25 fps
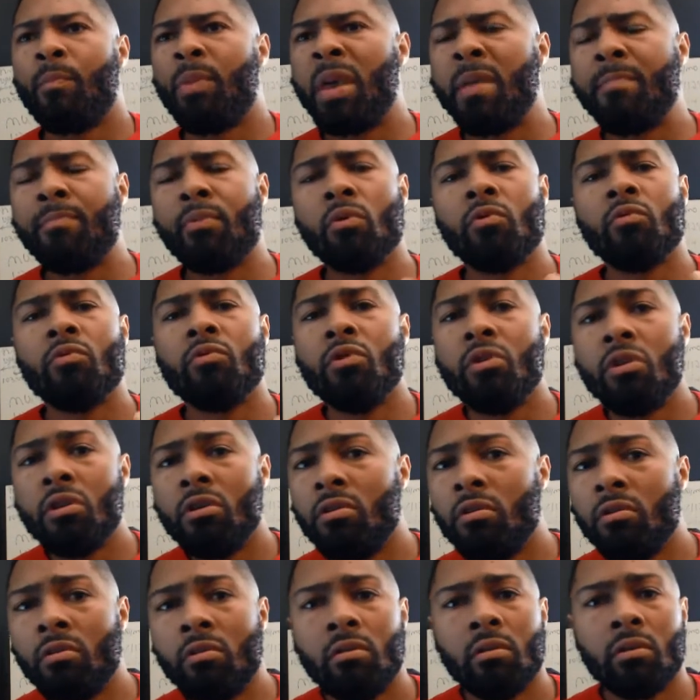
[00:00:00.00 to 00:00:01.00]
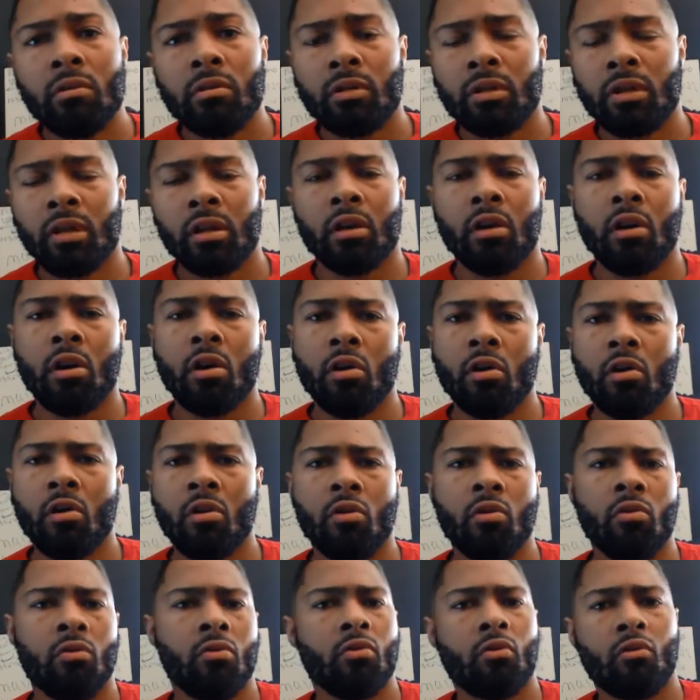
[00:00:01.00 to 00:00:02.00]
people new to the
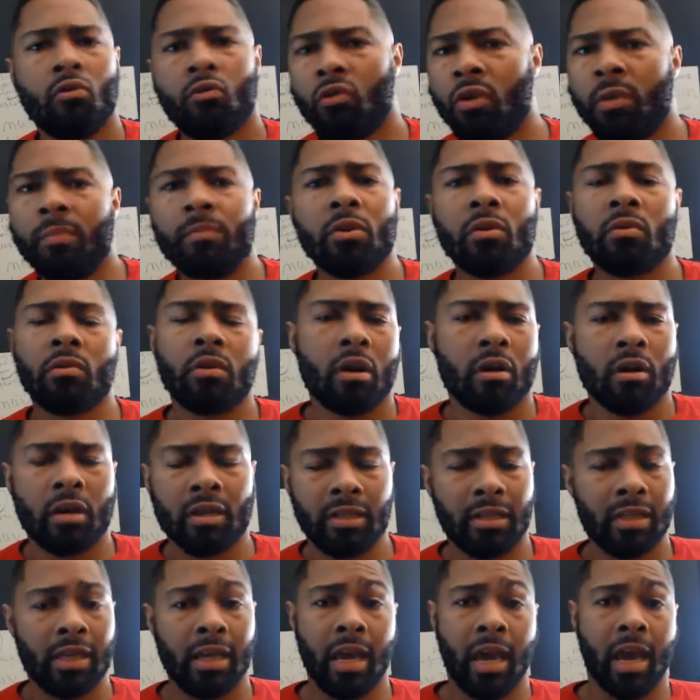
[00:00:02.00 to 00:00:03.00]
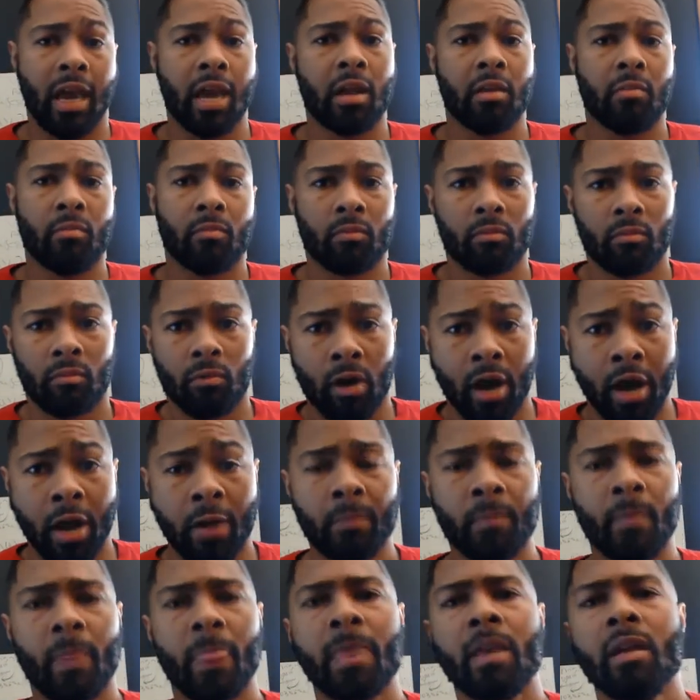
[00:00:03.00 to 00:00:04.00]
whole cryptocurrency game,
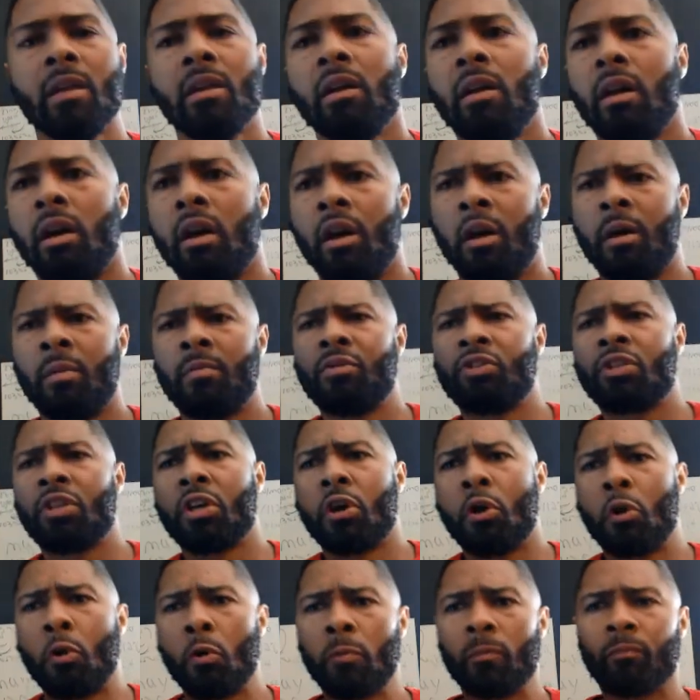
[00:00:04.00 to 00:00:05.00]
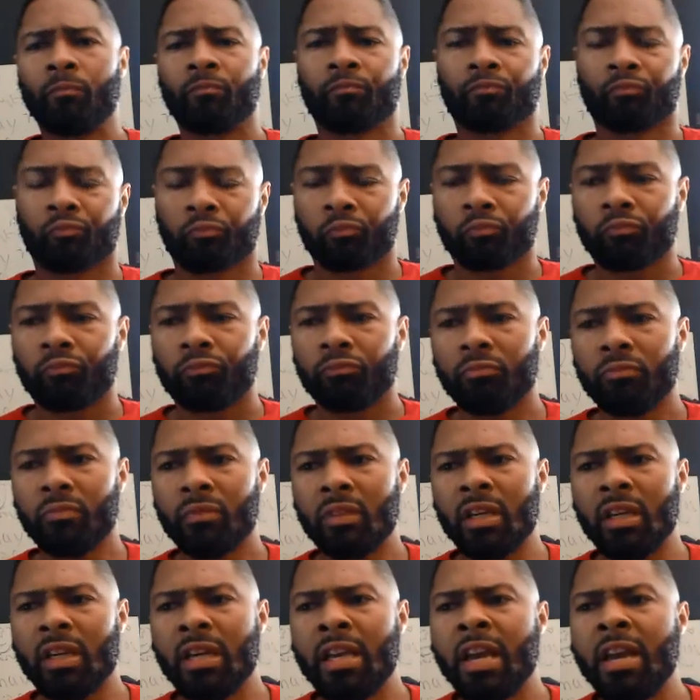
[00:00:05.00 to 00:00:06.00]
right? Um, so
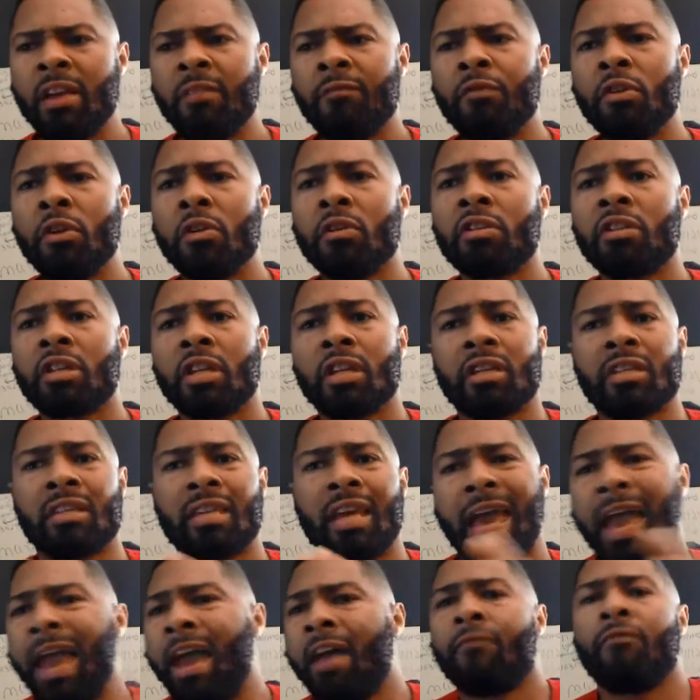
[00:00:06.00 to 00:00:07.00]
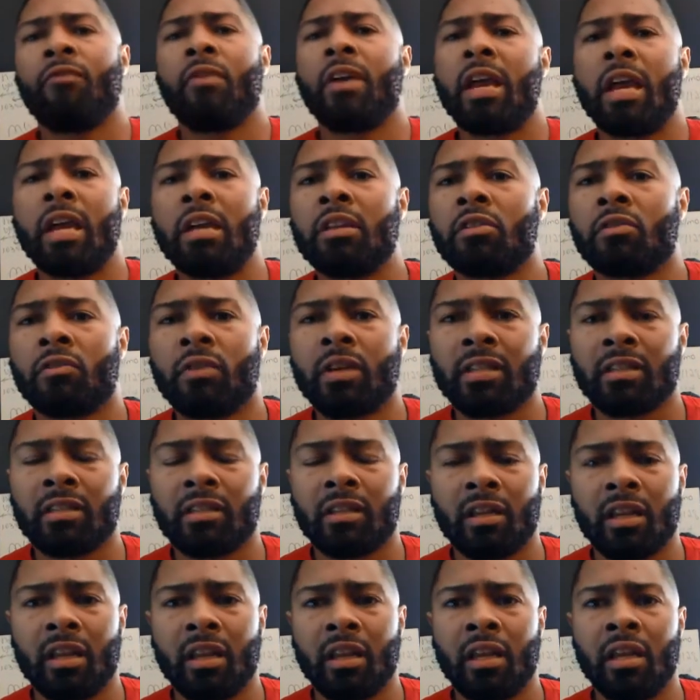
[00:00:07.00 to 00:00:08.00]
if you're just halfway
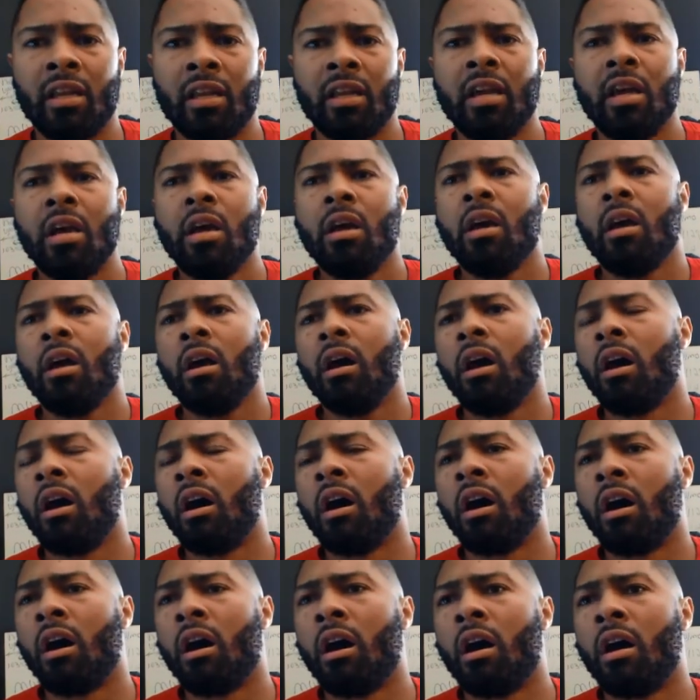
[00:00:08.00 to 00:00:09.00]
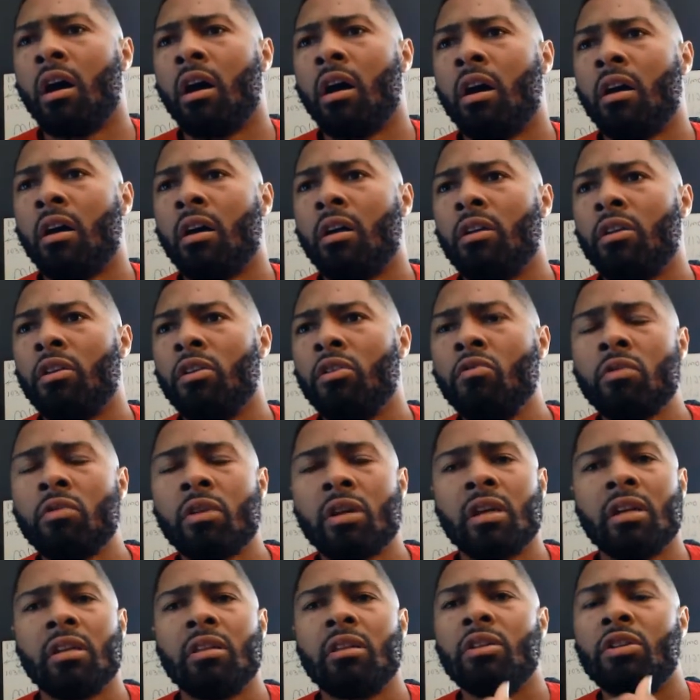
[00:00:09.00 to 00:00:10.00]
interested in it, uh, you
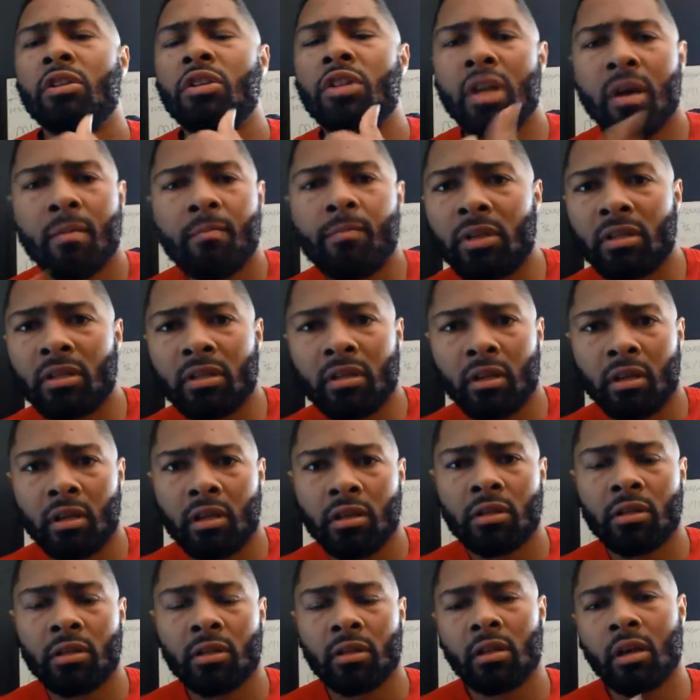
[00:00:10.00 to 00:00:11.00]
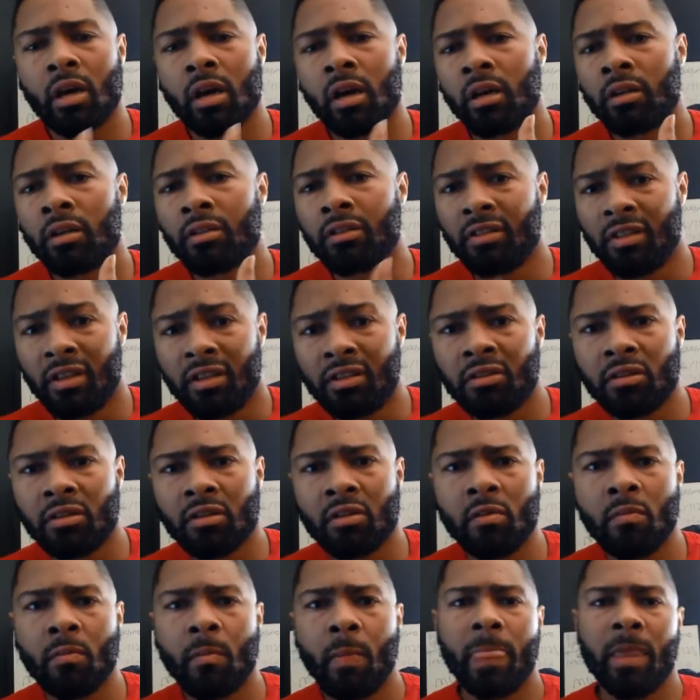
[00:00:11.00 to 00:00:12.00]
can jump into this uh,
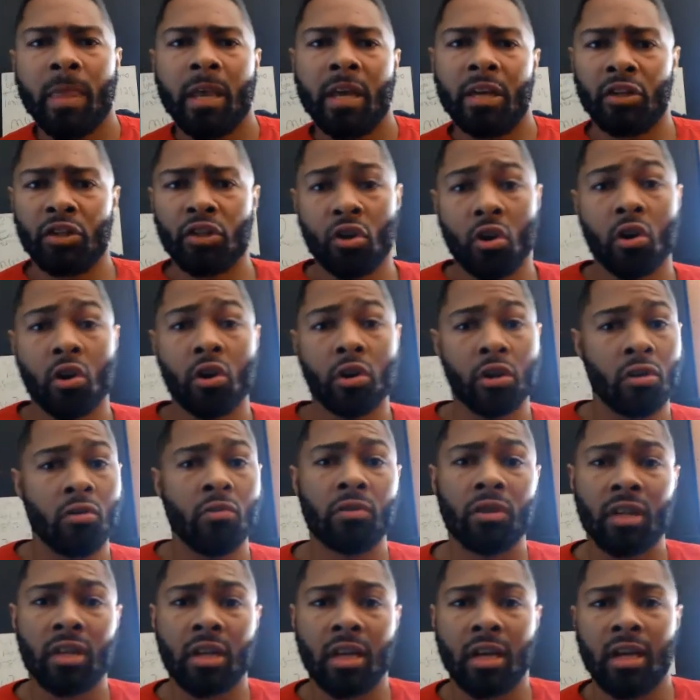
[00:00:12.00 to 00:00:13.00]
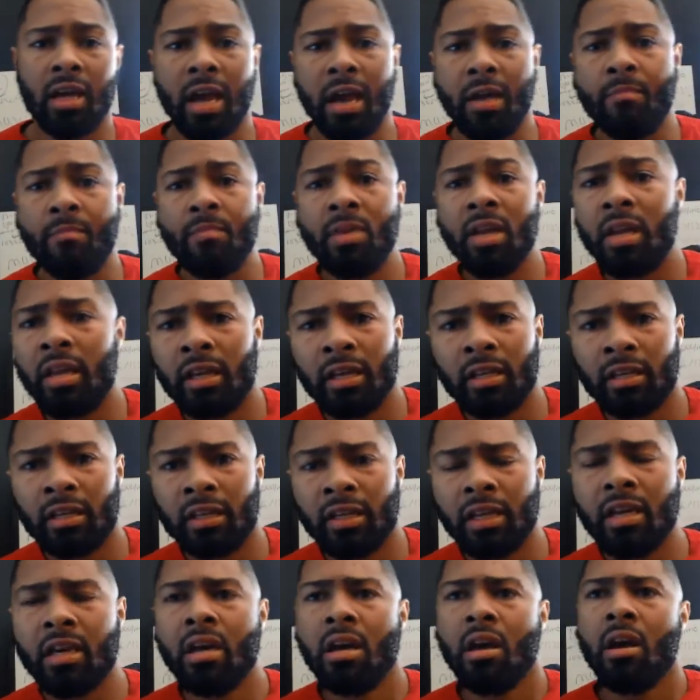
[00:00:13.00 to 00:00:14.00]
system and start using it
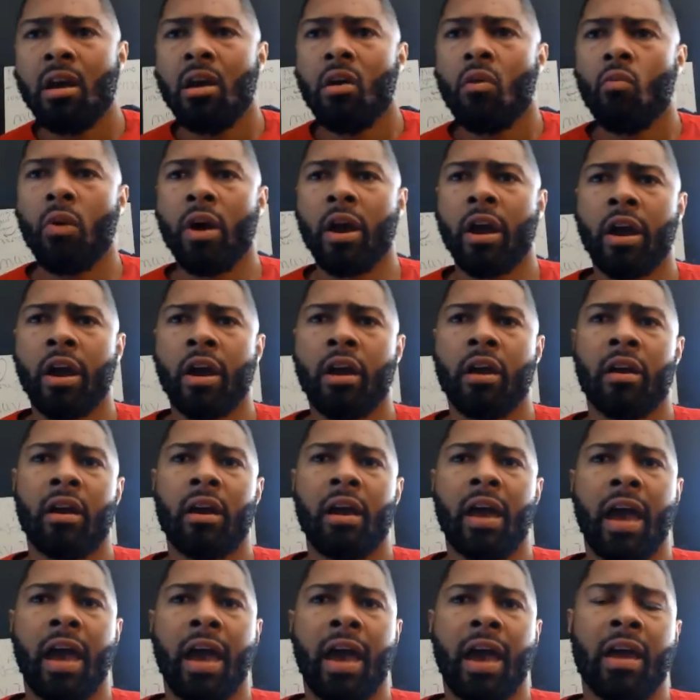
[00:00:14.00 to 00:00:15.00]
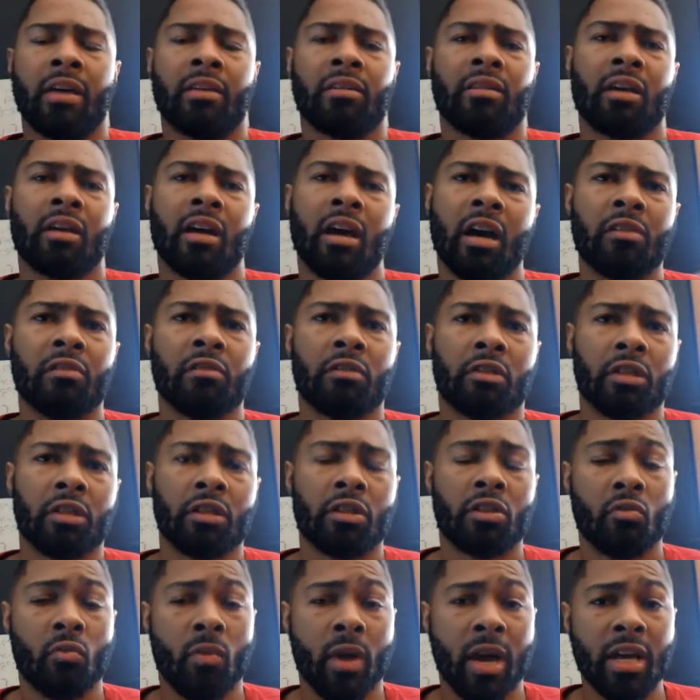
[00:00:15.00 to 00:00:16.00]
immediately. Whereas other
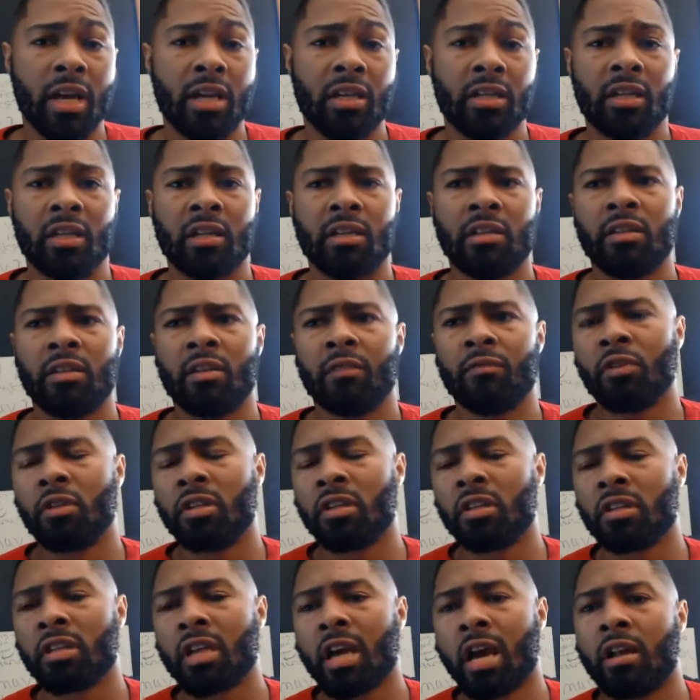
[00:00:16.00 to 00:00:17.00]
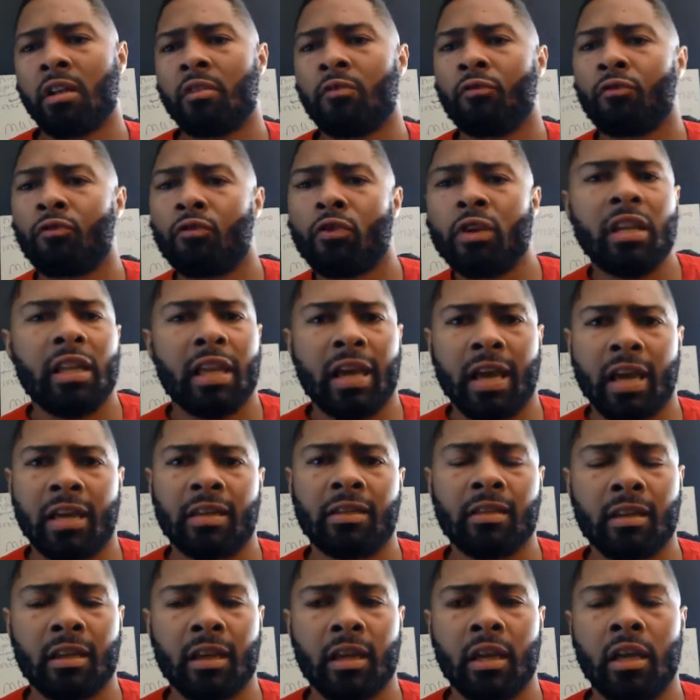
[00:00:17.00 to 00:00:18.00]
situations, if you're just kind of
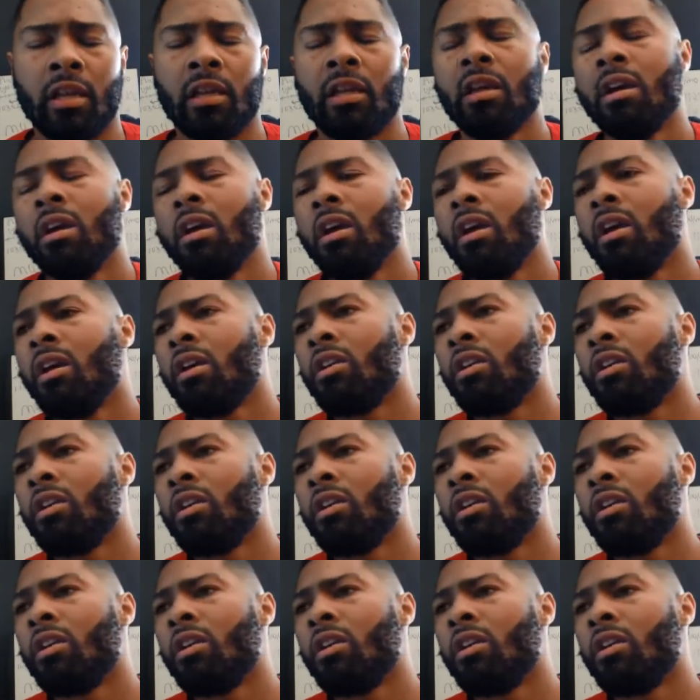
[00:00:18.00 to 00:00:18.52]
freelancing it,